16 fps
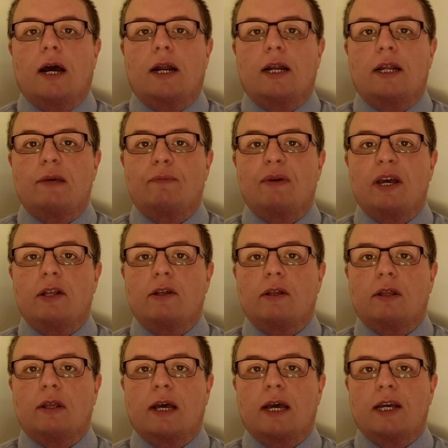And in the bit
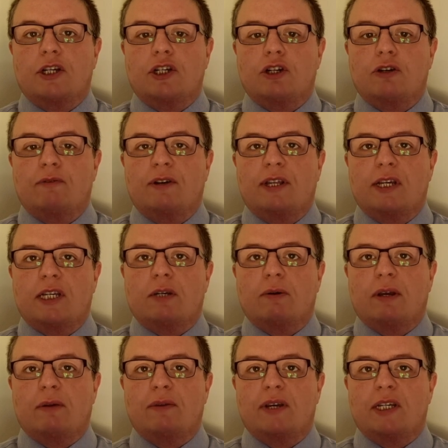that the lectionary this
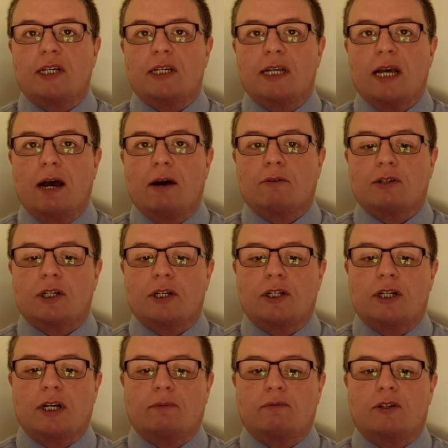week misses out, in
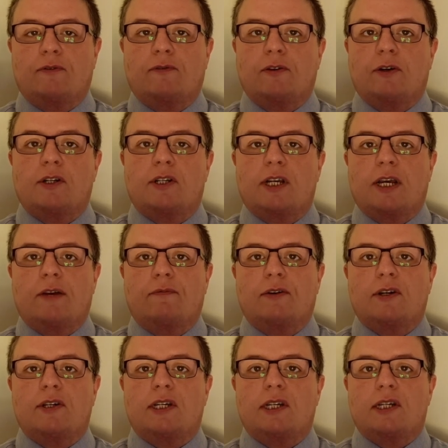chapter 13,
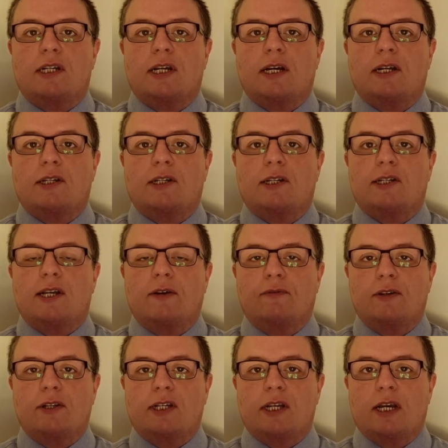verses 10 to
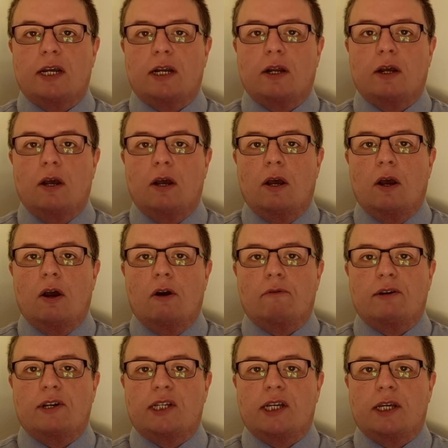17,
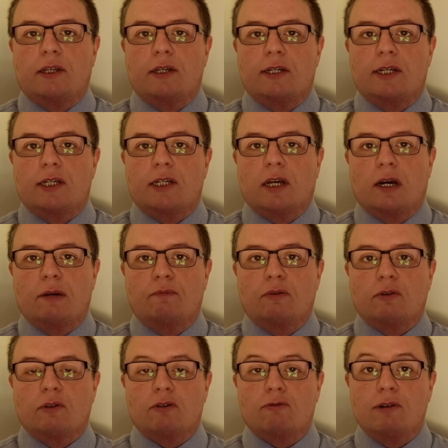we see the
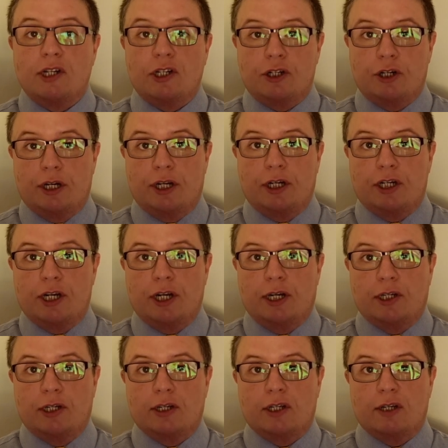disciples questioning
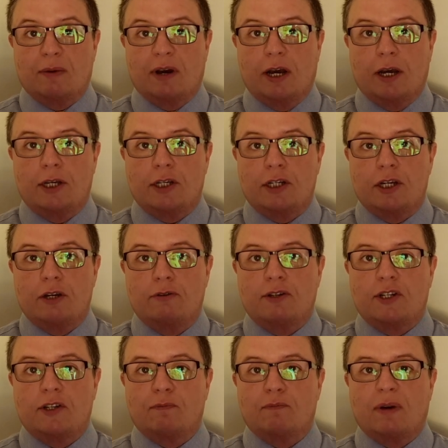Jesus about his
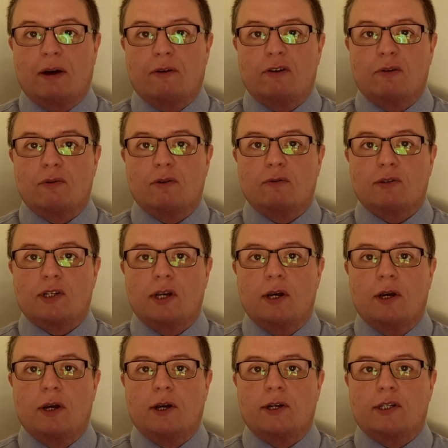use of parables
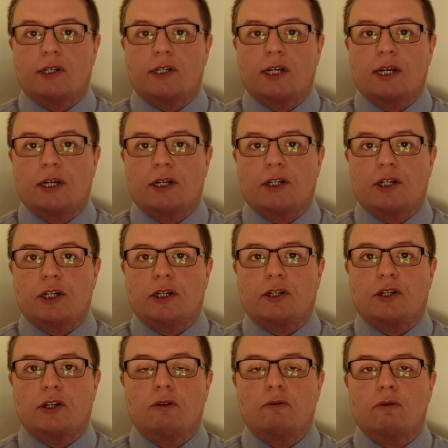as a teaching
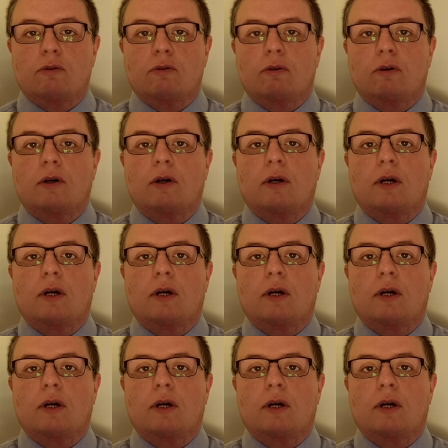tool.